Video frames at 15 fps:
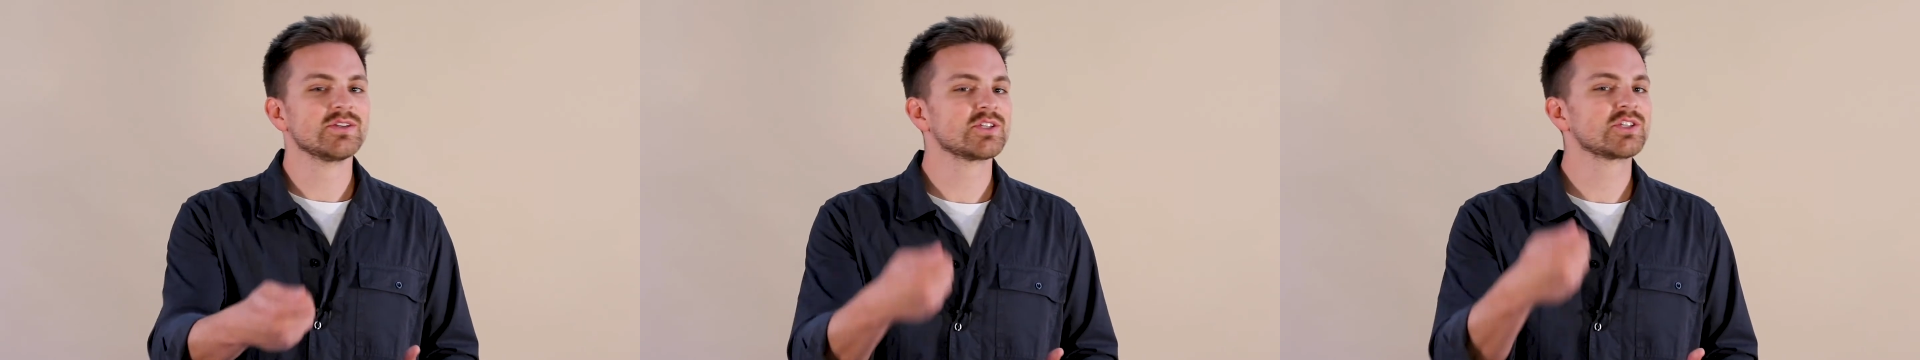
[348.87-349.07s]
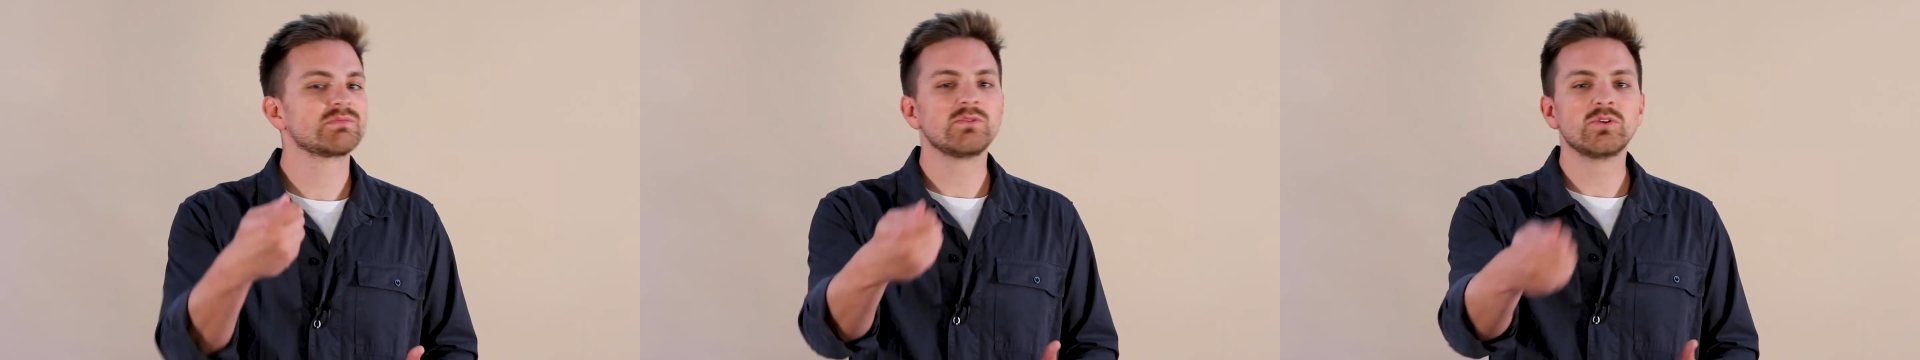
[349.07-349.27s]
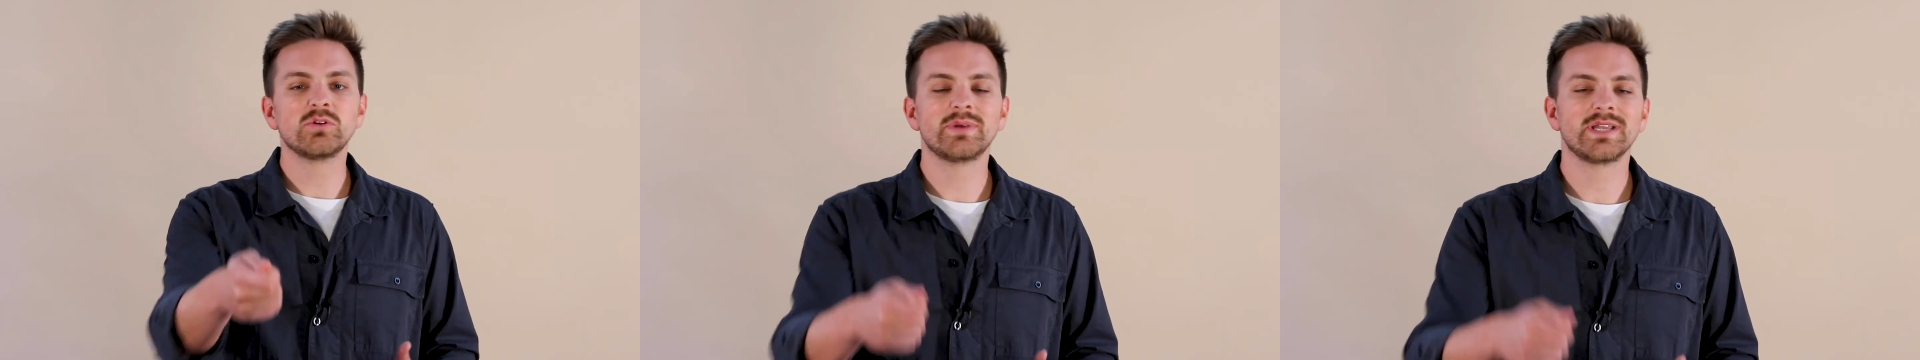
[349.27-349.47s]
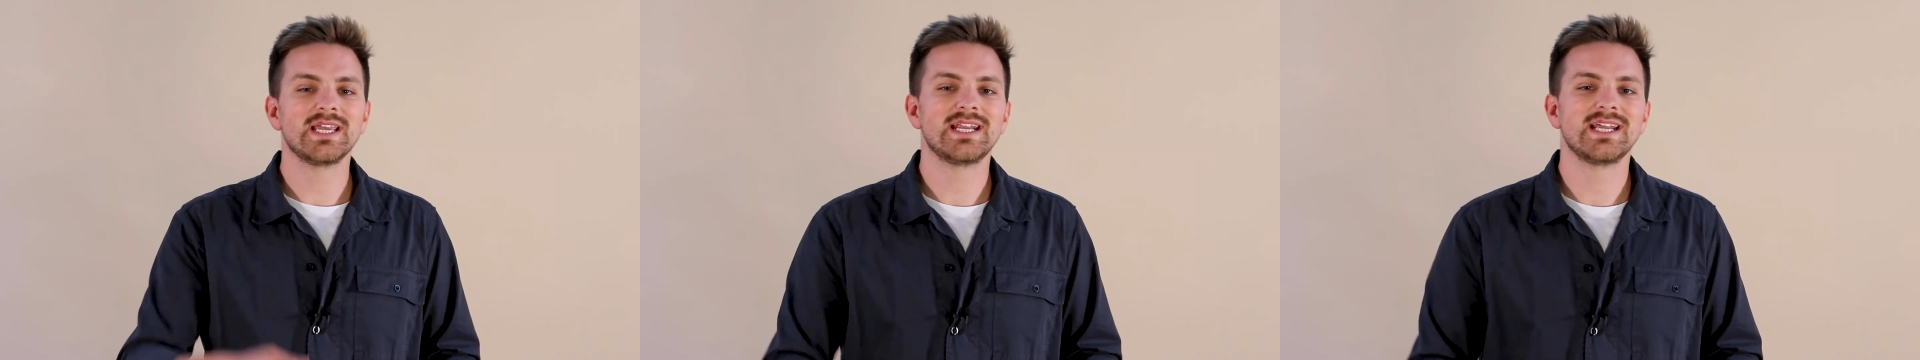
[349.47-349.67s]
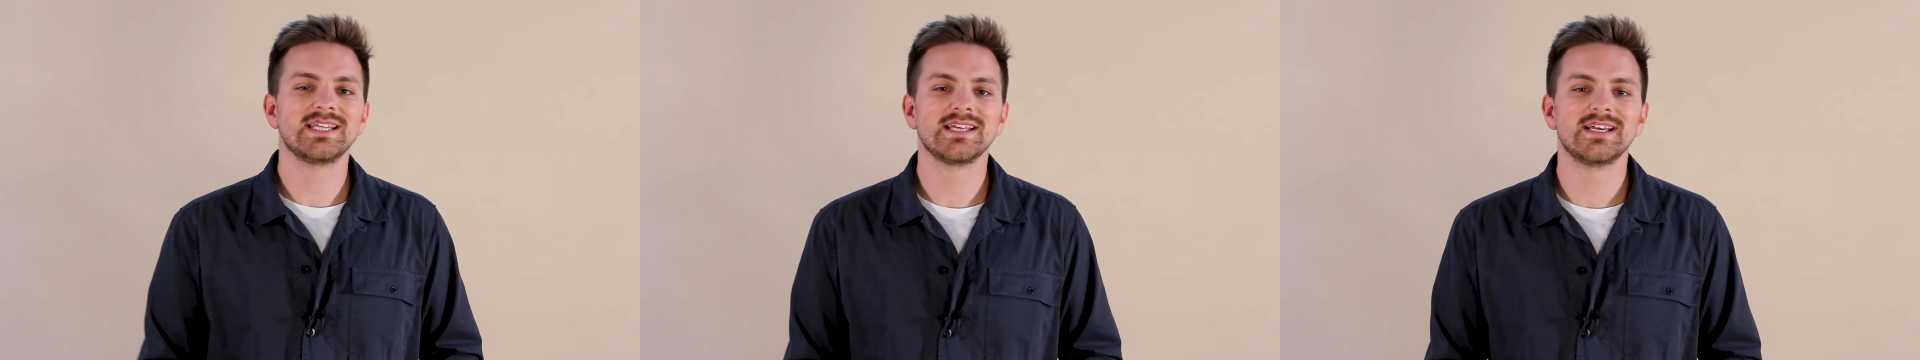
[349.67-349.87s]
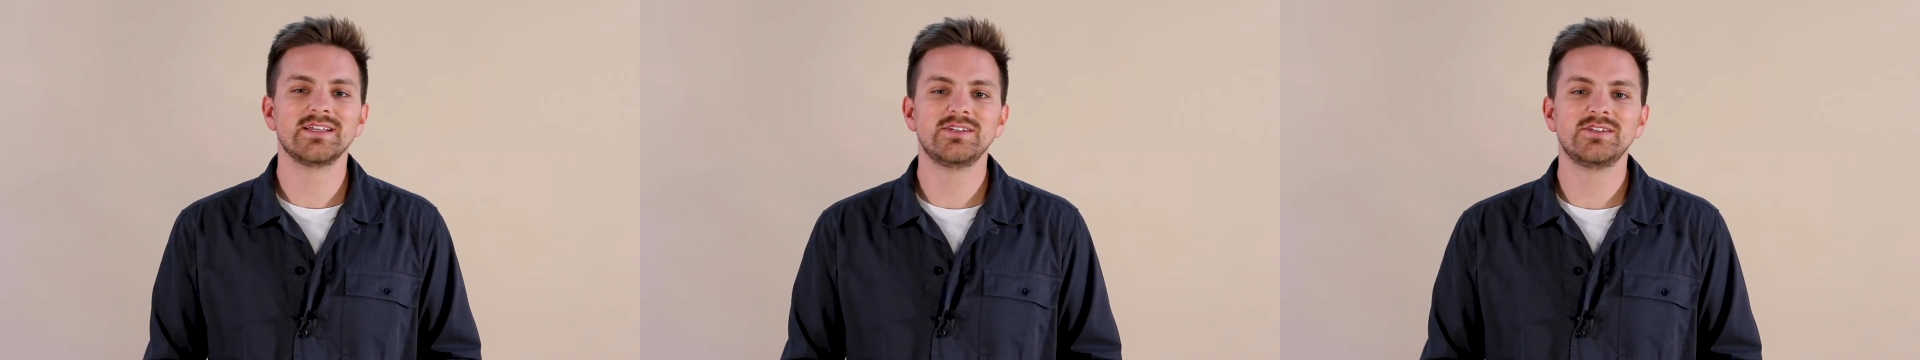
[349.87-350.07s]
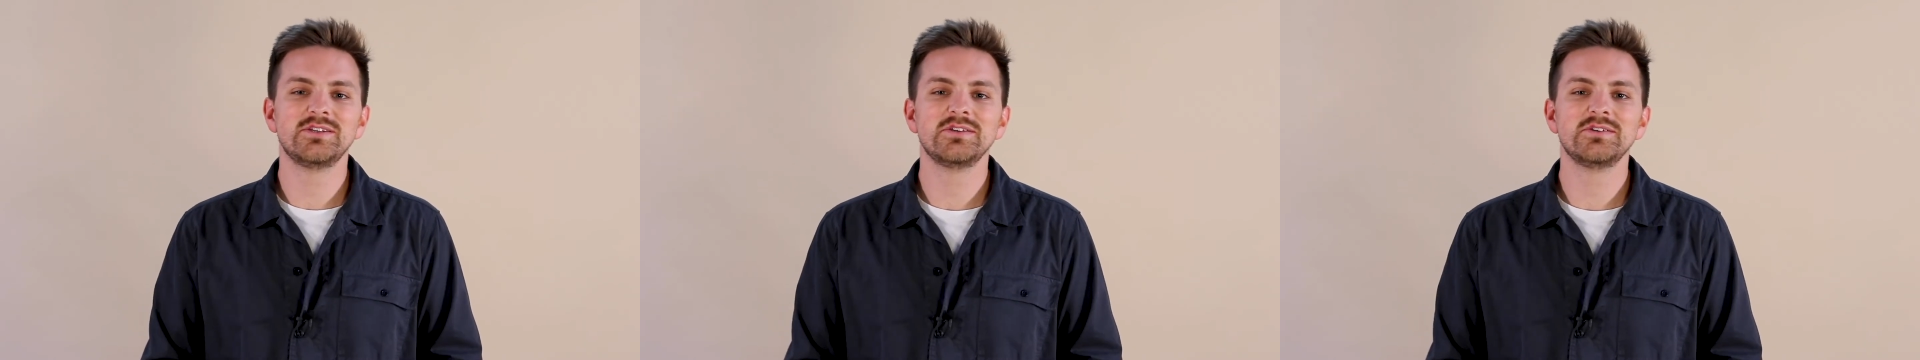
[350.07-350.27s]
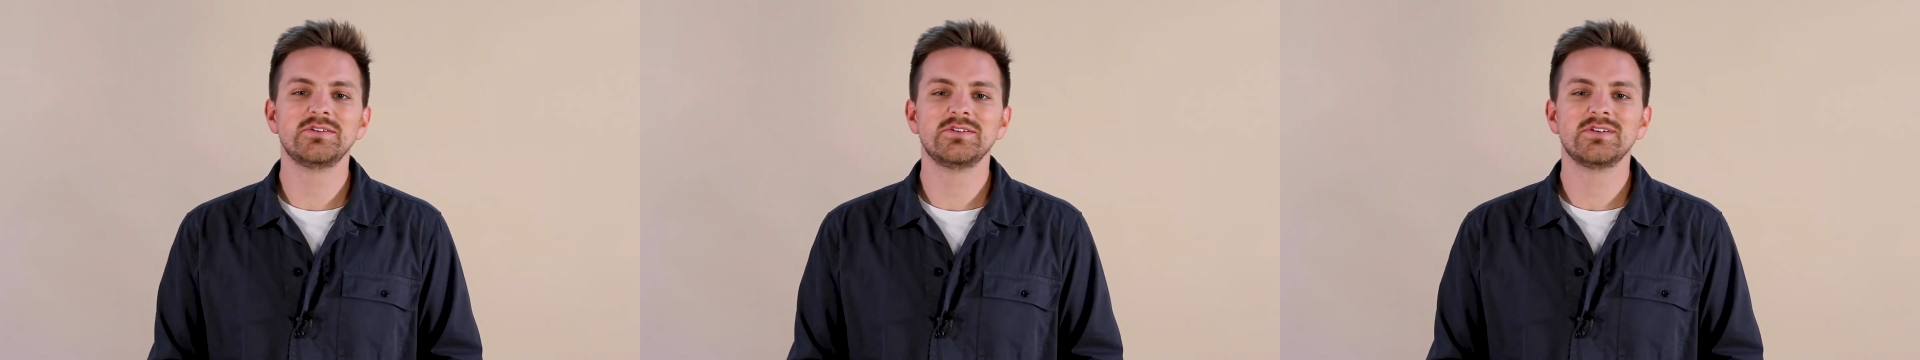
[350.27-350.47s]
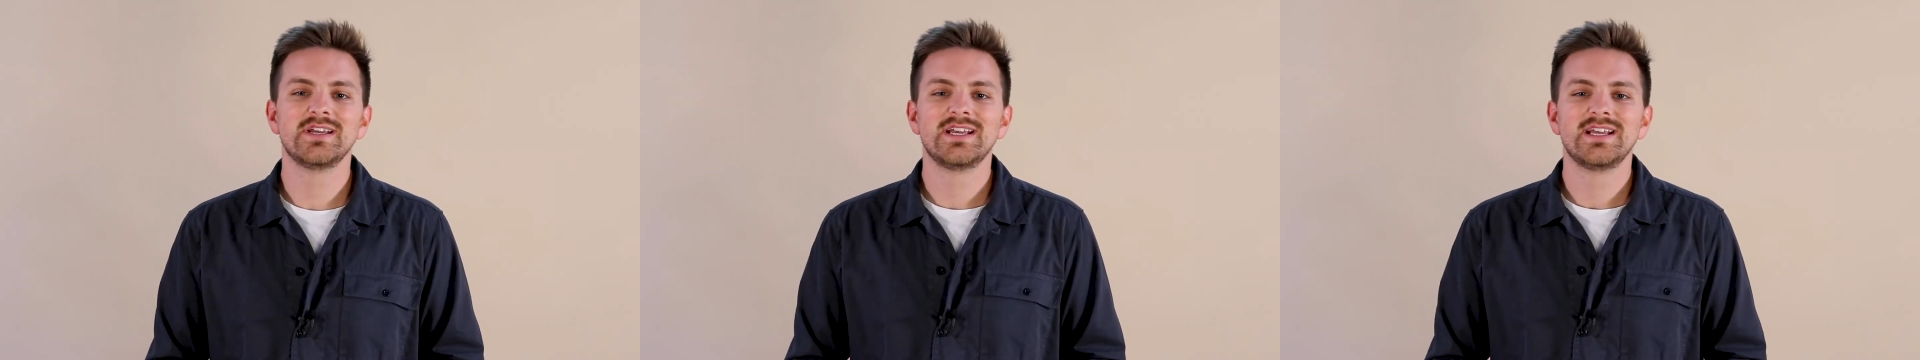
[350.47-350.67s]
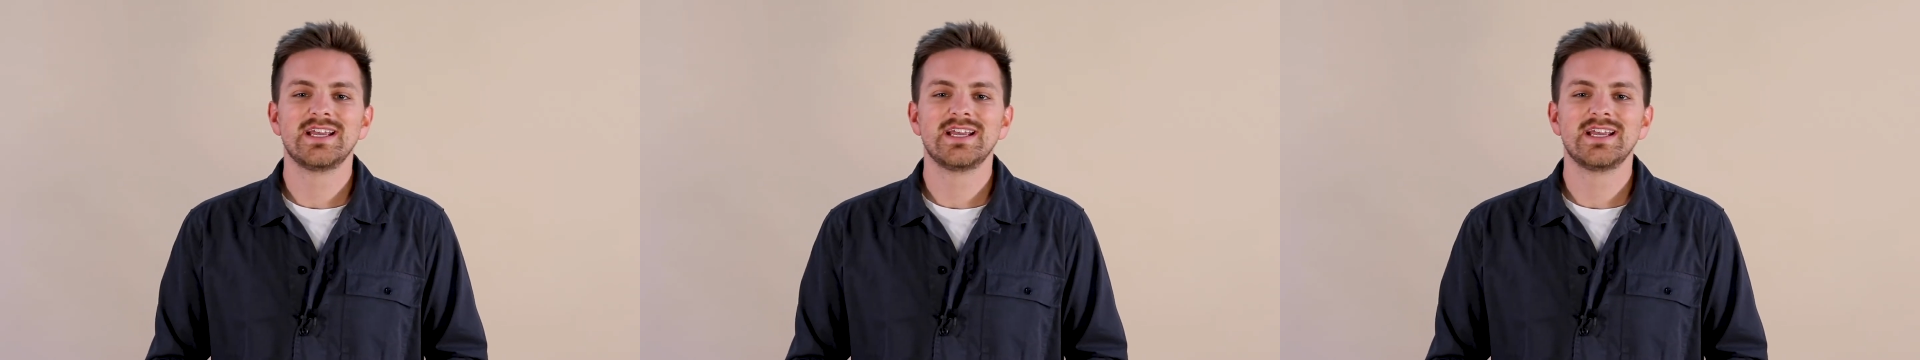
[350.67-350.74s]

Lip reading: a small beginning that you